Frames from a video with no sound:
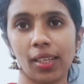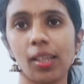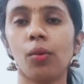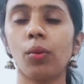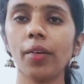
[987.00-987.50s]

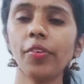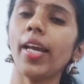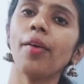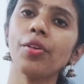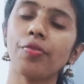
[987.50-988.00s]
What we
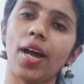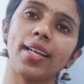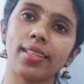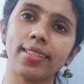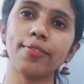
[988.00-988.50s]
have to
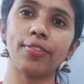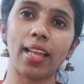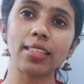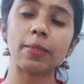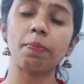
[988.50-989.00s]
find is the
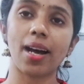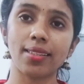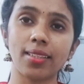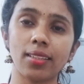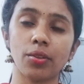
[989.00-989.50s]
flux
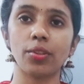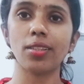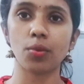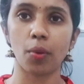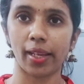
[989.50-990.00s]
passing through the
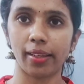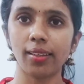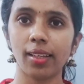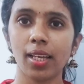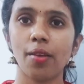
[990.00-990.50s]

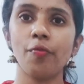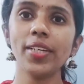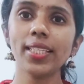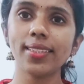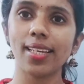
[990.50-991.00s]
square,
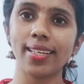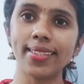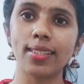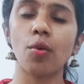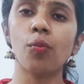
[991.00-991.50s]
which
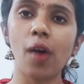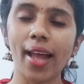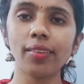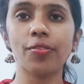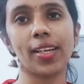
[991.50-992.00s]
is
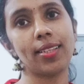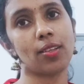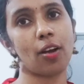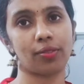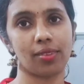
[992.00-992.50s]
one phase
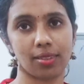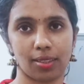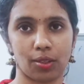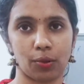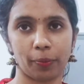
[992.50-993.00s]
of this
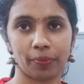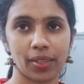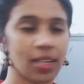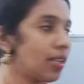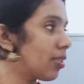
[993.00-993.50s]
cube.
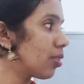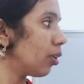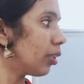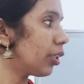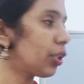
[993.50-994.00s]

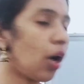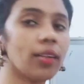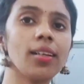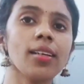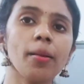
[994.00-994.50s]
So the
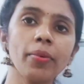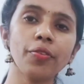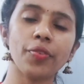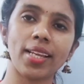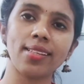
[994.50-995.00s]
total number of
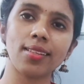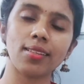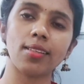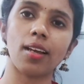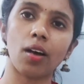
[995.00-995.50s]

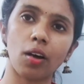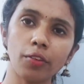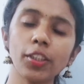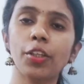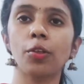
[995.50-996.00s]
phases
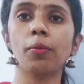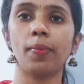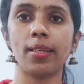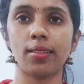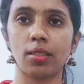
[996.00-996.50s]
of the cube
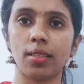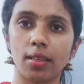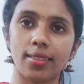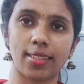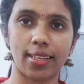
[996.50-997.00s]
is
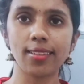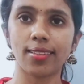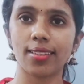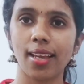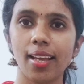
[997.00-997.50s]
6.